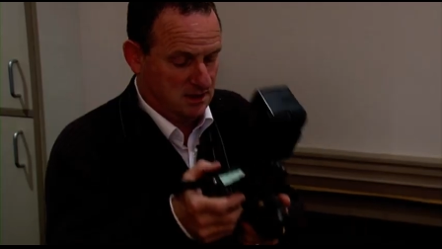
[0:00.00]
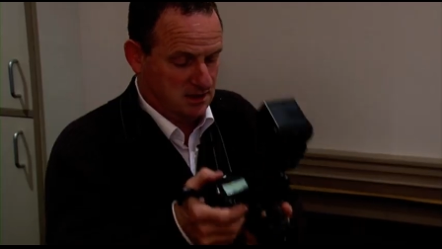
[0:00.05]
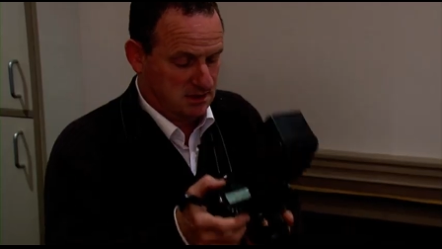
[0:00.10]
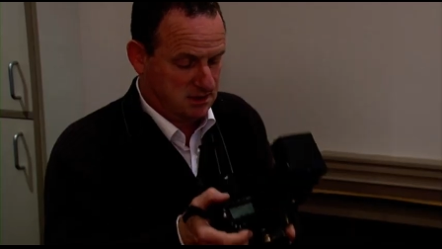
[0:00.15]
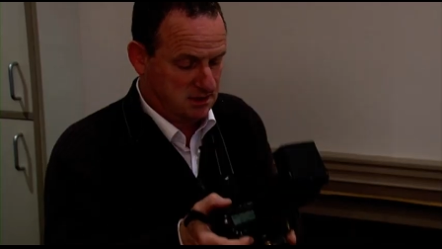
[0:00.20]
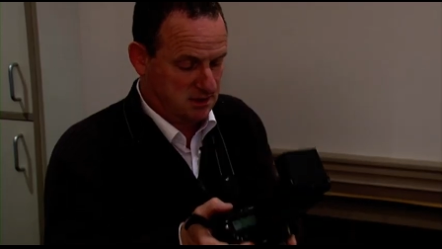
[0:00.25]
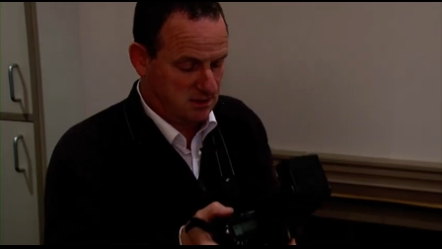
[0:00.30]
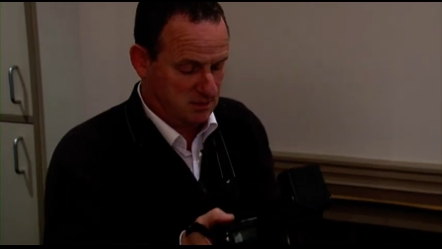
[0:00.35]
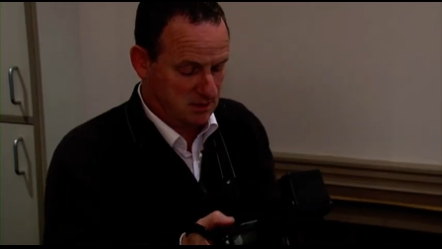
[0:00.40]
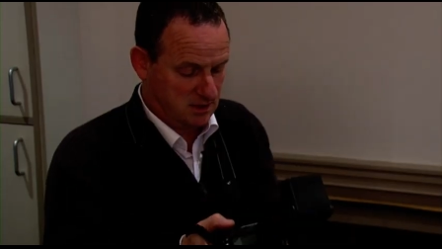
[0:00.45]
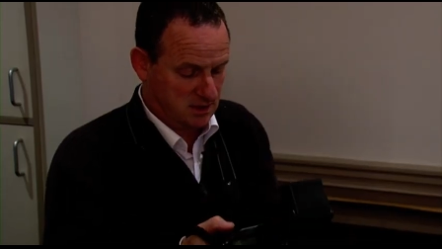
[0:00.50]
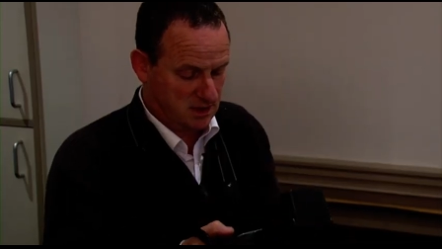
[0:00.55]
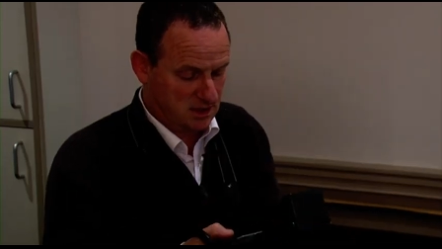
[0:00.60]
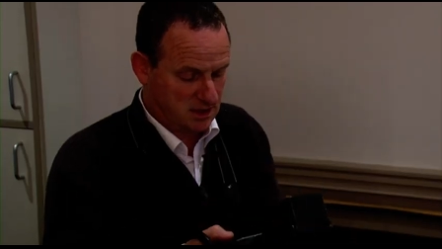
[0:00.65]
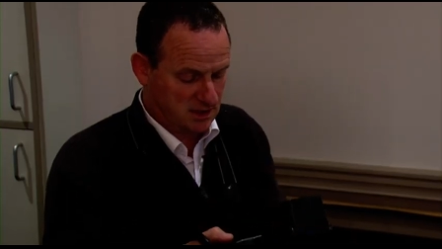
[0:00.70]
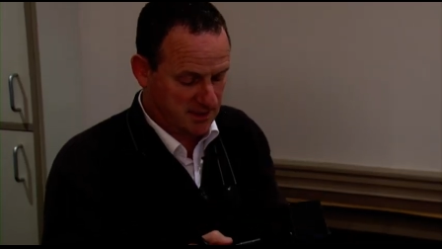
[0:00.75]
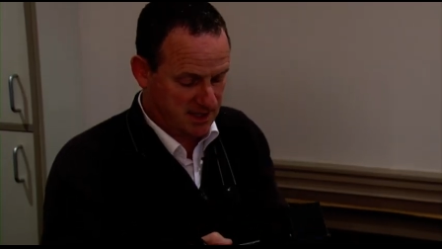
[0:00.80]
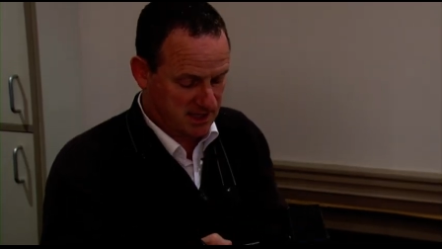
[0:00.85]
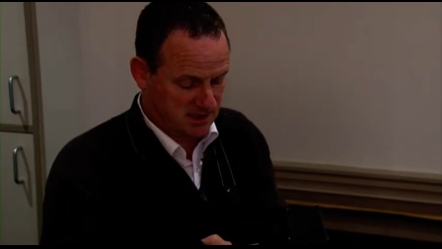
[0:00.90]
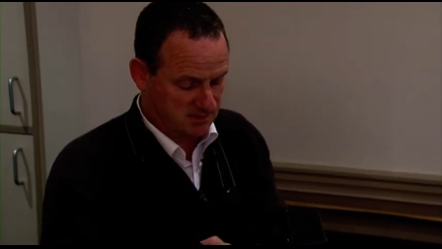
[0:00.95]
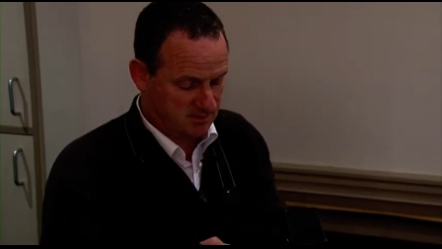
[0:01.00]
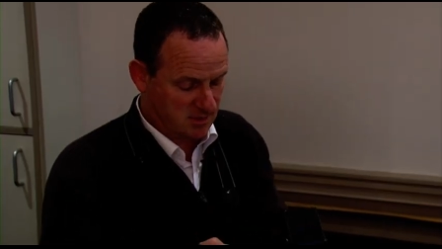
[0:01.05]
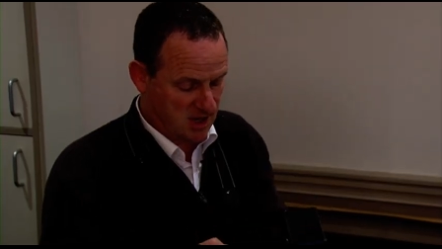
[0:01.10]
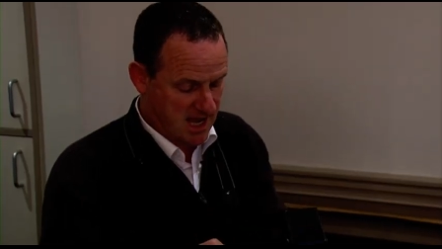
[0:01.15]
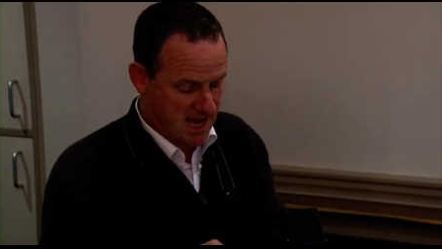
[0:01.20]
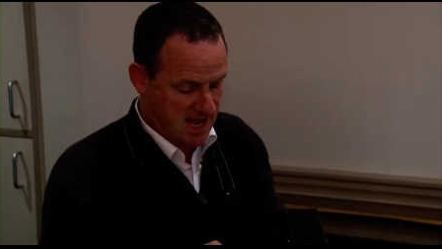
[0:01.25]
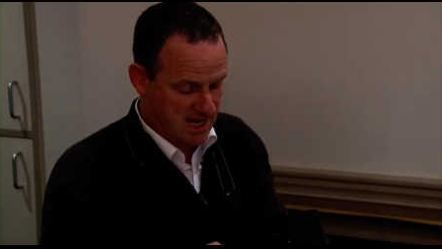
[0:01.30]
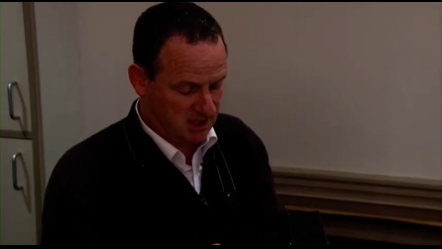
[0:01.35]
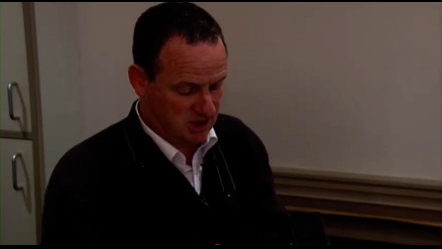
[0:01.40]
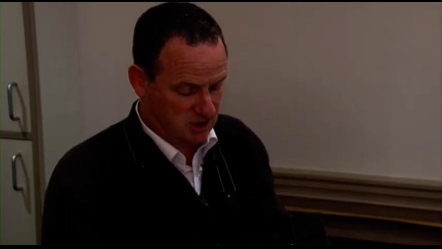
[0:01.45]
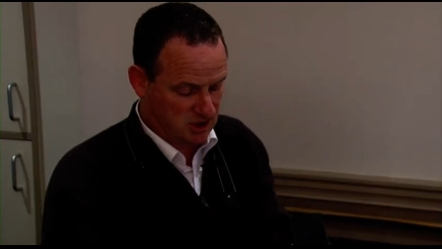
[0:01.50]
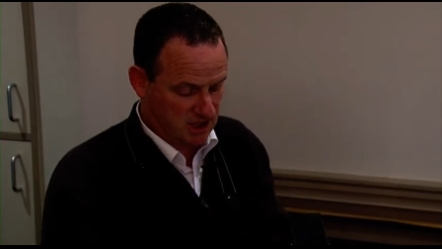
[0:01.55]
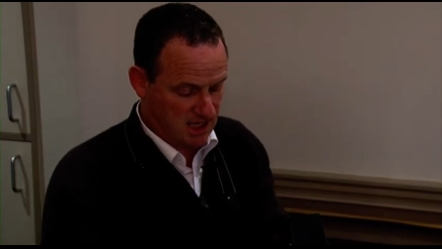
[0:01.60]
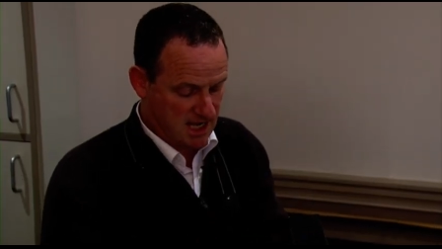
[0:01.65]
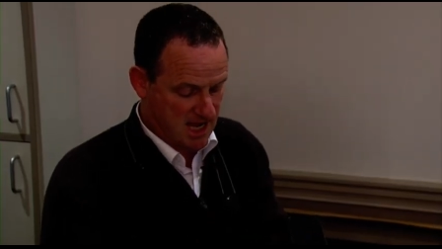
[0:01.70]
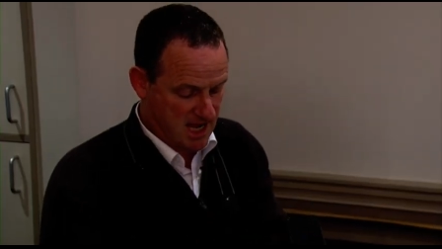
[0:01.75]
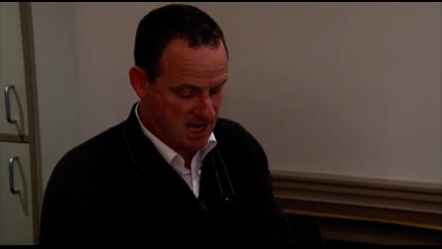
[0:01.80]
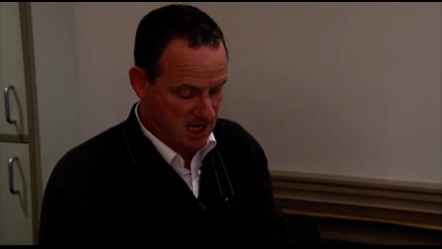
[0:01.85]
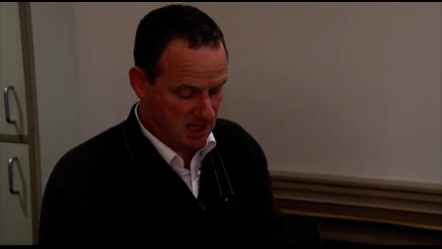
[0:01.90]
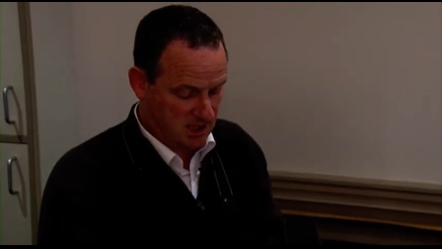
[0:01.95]
So, you know, that's my
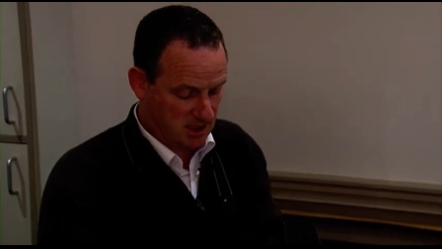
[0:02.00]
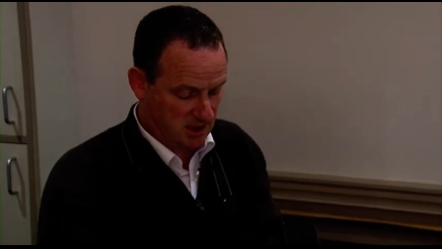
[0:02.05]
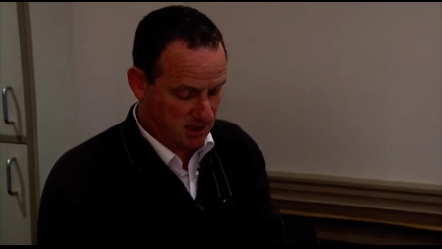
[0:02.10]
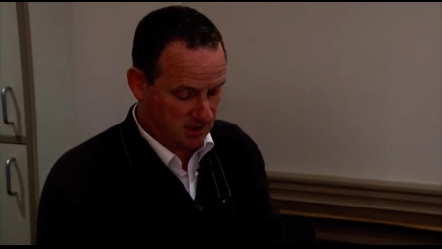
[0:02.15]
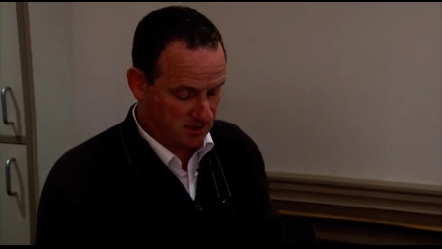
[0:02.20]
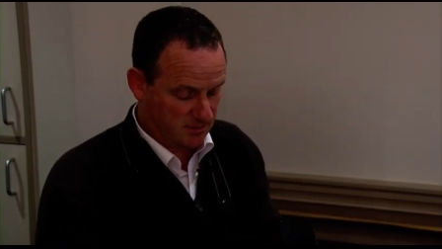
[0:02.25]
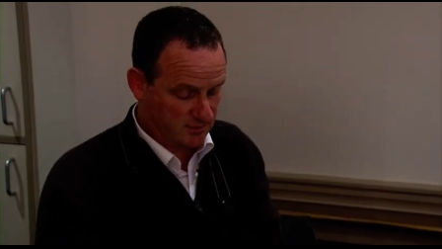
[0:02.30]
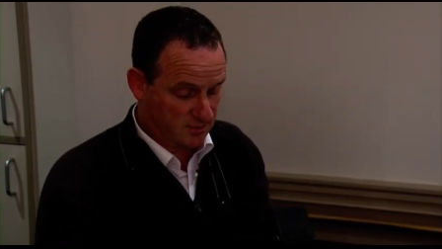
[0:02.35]
HDR going